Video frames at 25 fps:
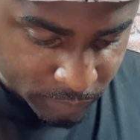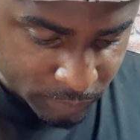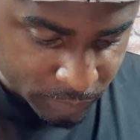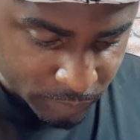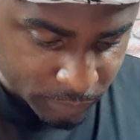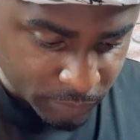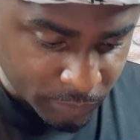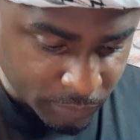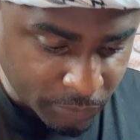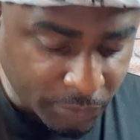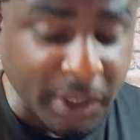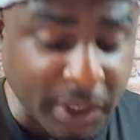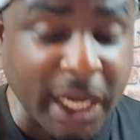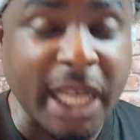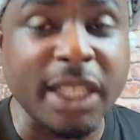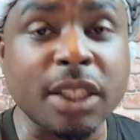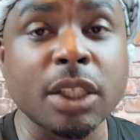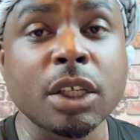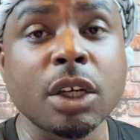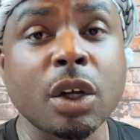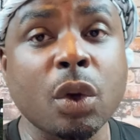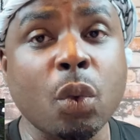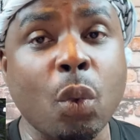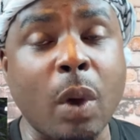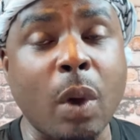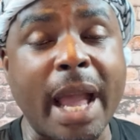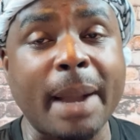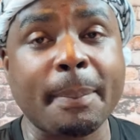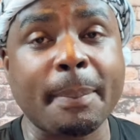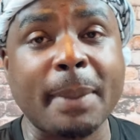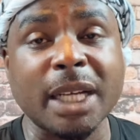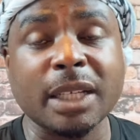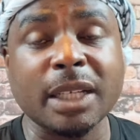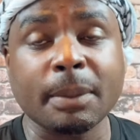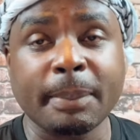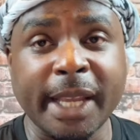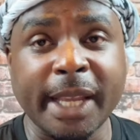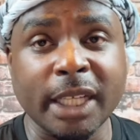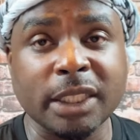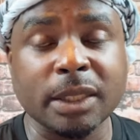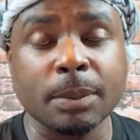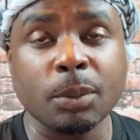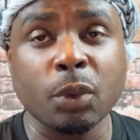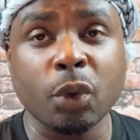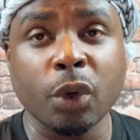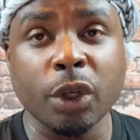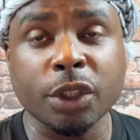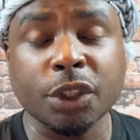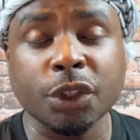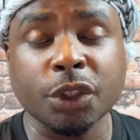Mm-hmm. Blood now, look, Wack about to make some
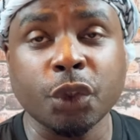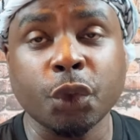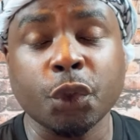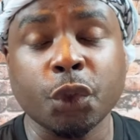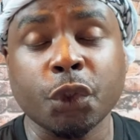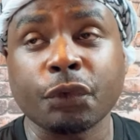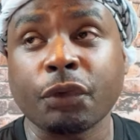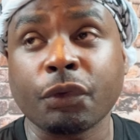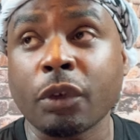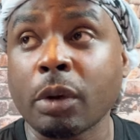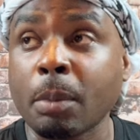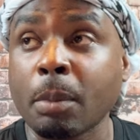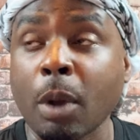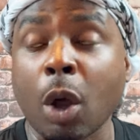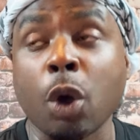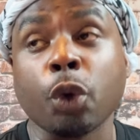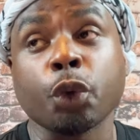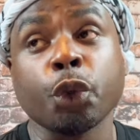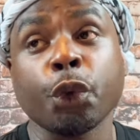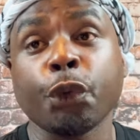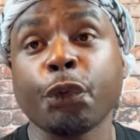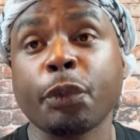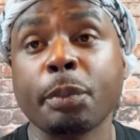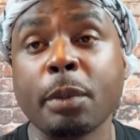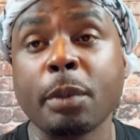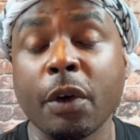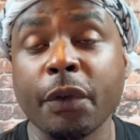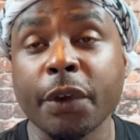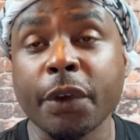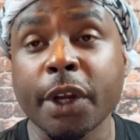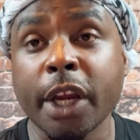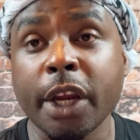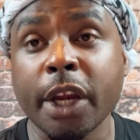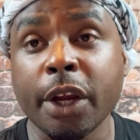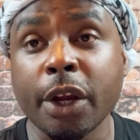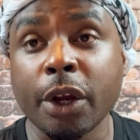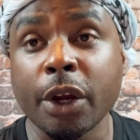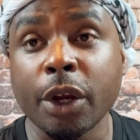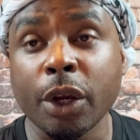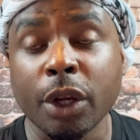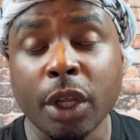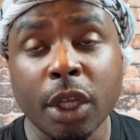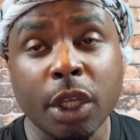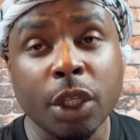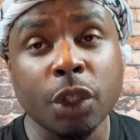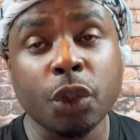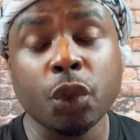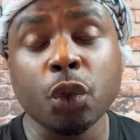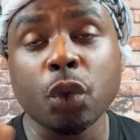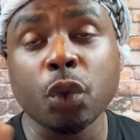more excuses from, oh, you from over here,
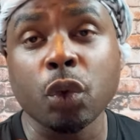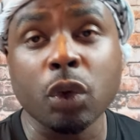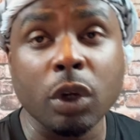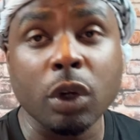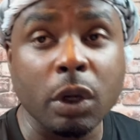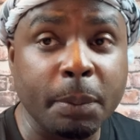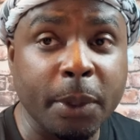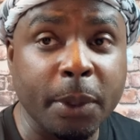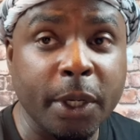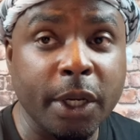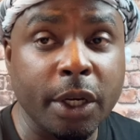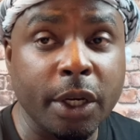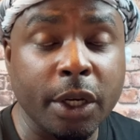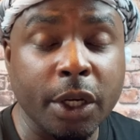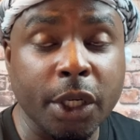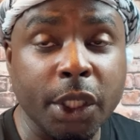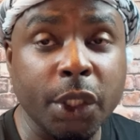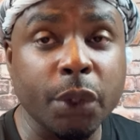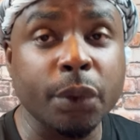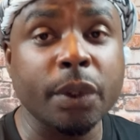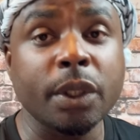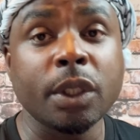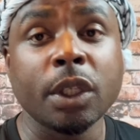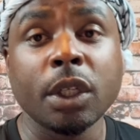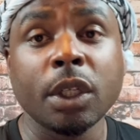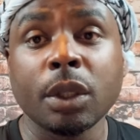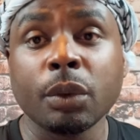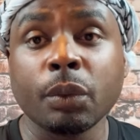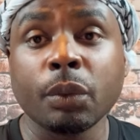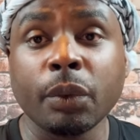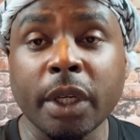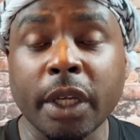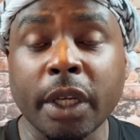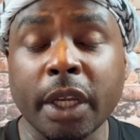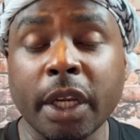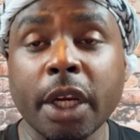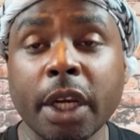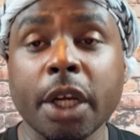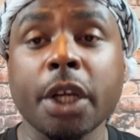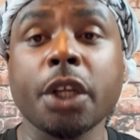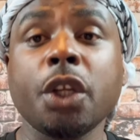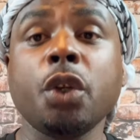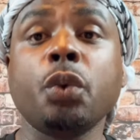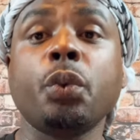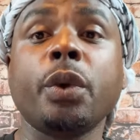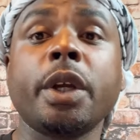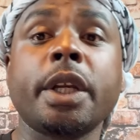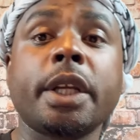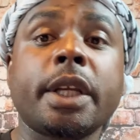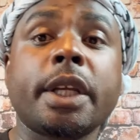you grew up here, you went here,
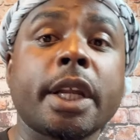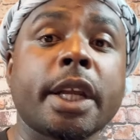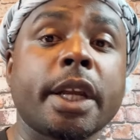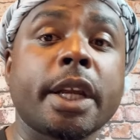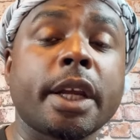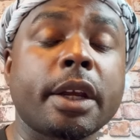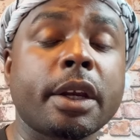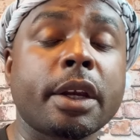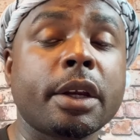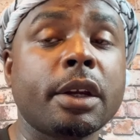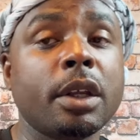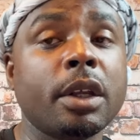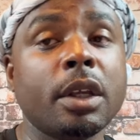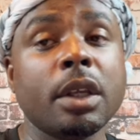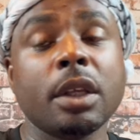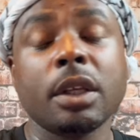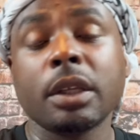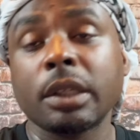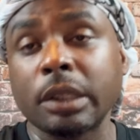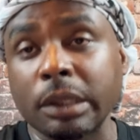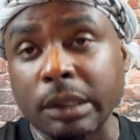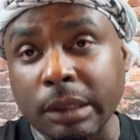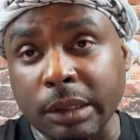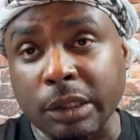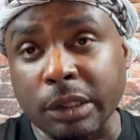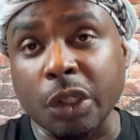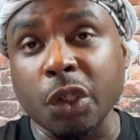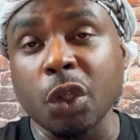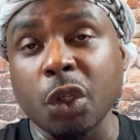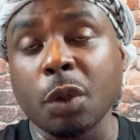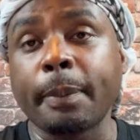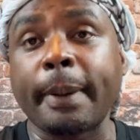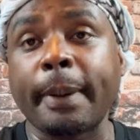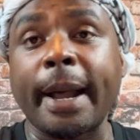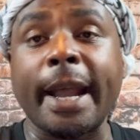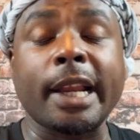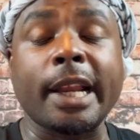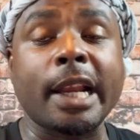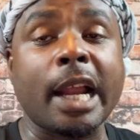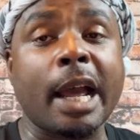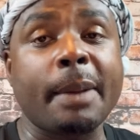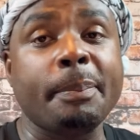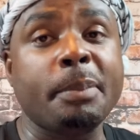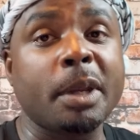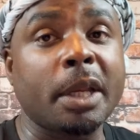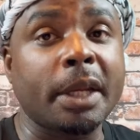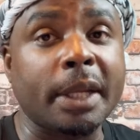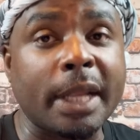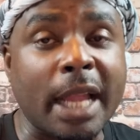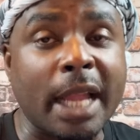you went there, so you might not
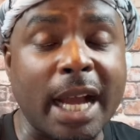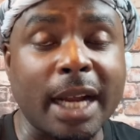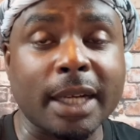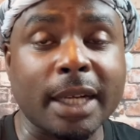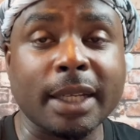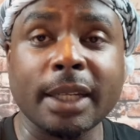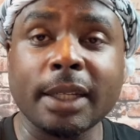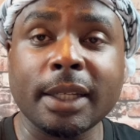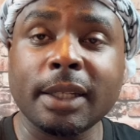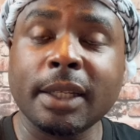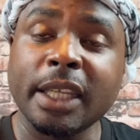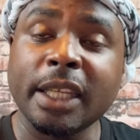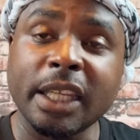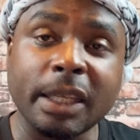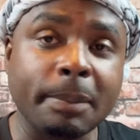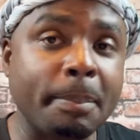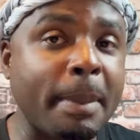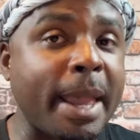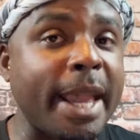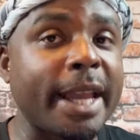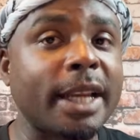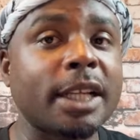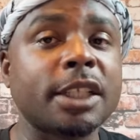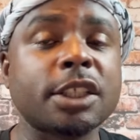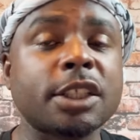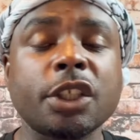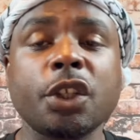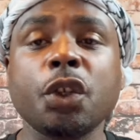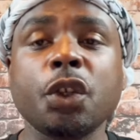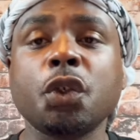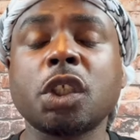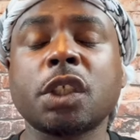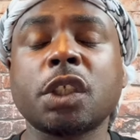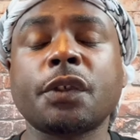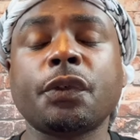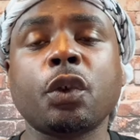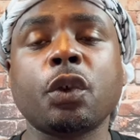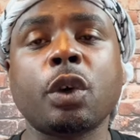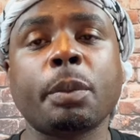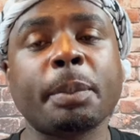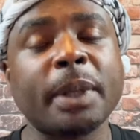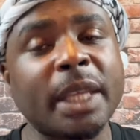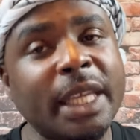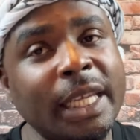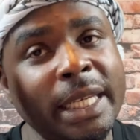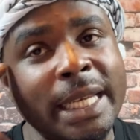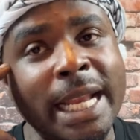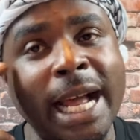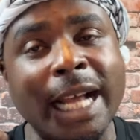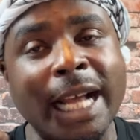been locked. He making excuses for him, and
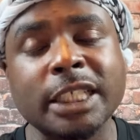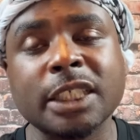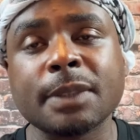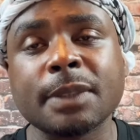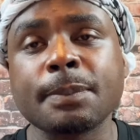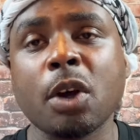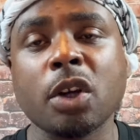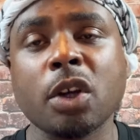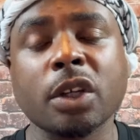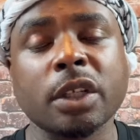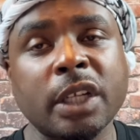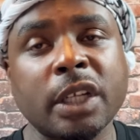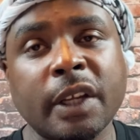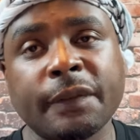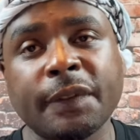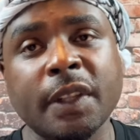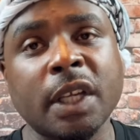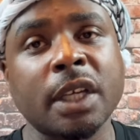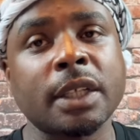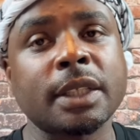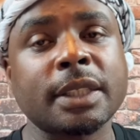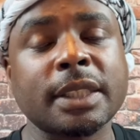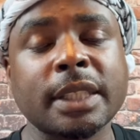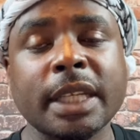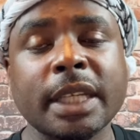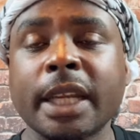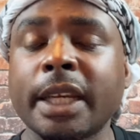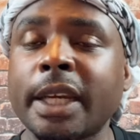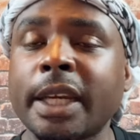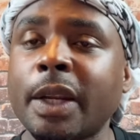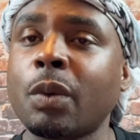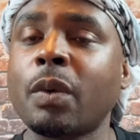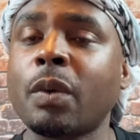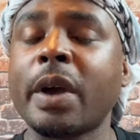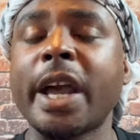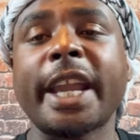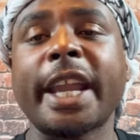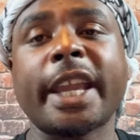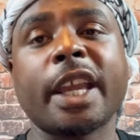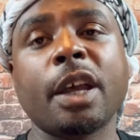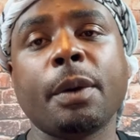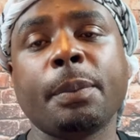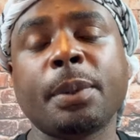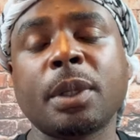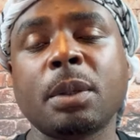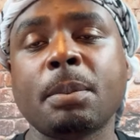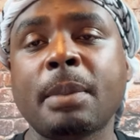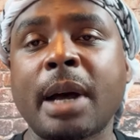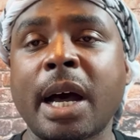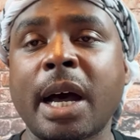he not smart enough to understand it. Wack
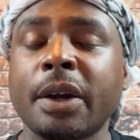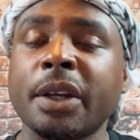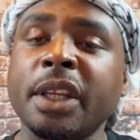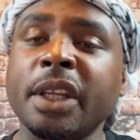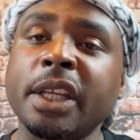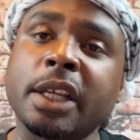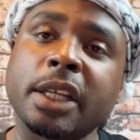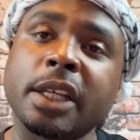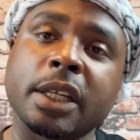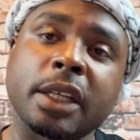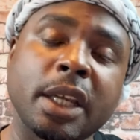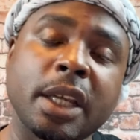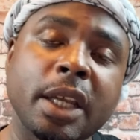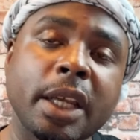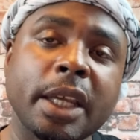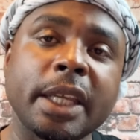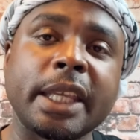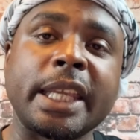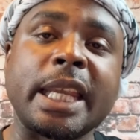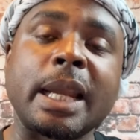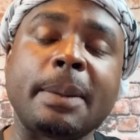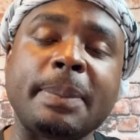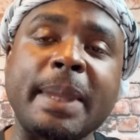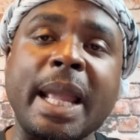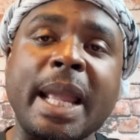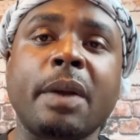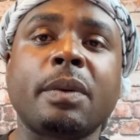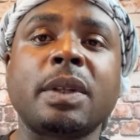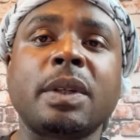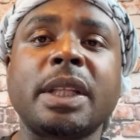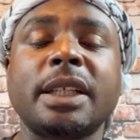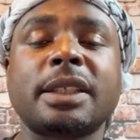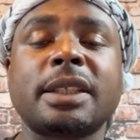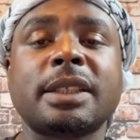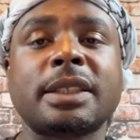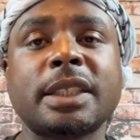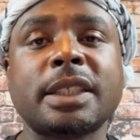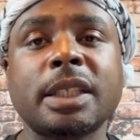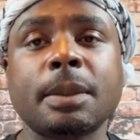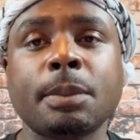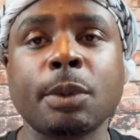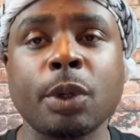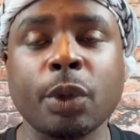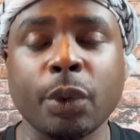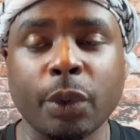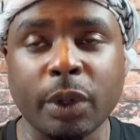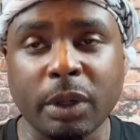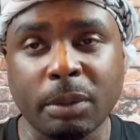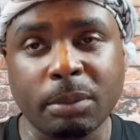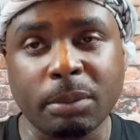helping him out, and he could have kept that relationship
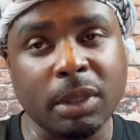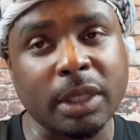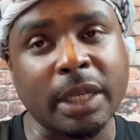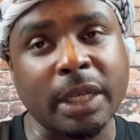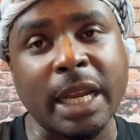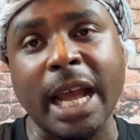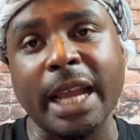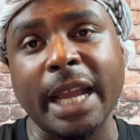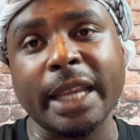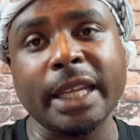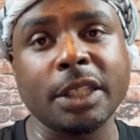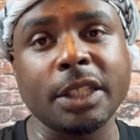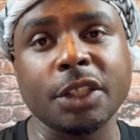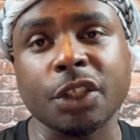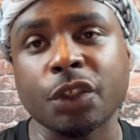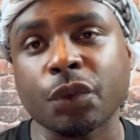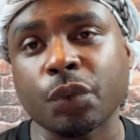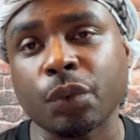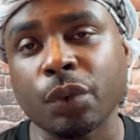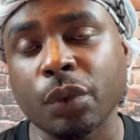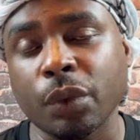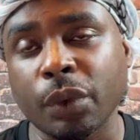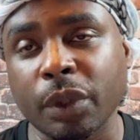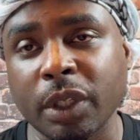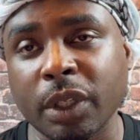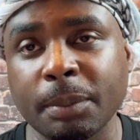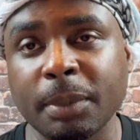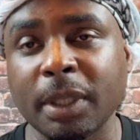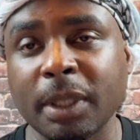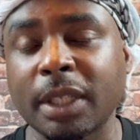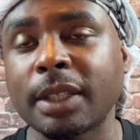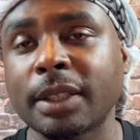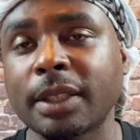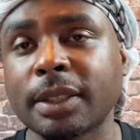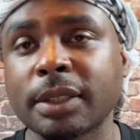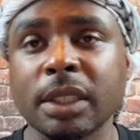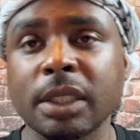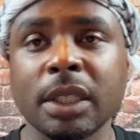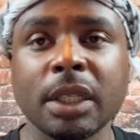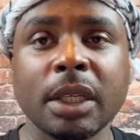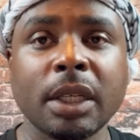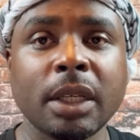going, but now he just ruined it because